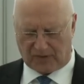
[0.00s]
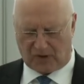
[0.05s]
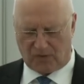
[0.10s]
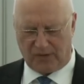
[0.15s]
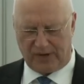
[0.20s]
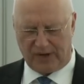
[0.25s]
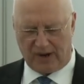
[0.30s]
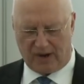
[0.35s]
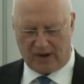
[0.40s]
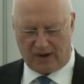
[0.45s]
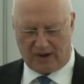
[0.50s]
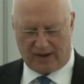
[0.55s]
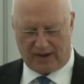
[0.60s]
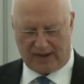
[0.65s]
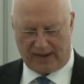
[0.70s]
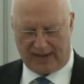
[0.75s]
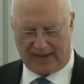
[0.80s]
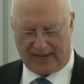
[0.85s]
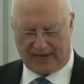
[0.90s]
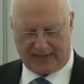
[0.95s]
We are
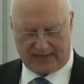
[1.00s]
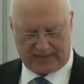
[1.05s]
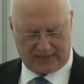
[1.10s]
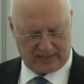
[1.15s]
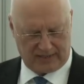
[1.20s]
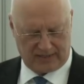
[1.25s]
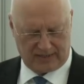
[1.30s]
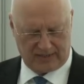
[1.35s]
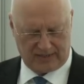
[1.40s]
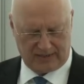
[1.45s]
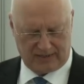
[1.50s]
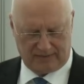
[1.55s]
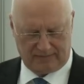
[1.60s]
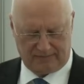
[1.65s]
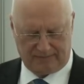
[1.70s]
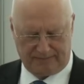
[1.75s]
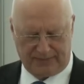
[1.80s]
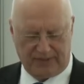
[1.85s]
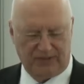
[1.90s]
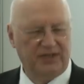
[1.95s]
a
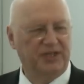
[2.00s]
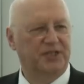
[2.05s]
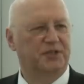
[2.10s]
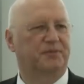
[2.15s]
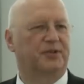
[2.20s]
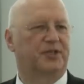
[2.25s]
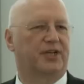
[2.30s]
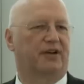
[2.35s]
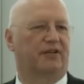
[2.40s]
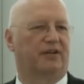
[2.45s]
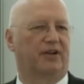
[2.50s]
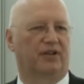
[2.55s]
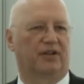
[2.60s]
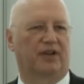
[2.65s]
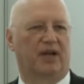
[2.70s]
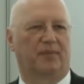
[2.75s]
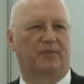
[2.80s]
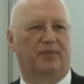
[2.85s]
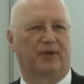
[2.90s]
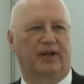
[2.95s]
buildings material
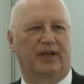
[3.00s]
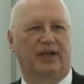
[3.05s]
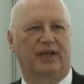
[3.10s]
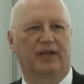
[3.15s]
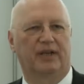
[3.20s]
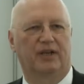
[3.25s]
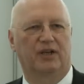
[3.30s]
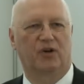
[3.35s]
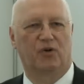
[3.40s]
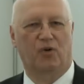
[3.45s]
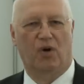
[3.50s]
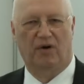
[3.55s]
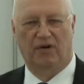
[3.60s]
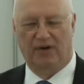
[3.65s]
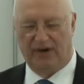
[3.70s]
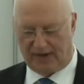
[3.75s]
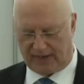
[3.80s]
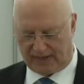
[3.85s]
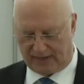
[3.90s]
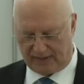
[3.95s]
company
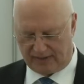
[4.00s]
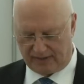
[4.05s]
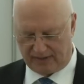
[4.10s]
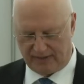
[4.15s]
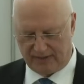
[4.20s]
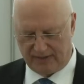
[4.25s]
quarrying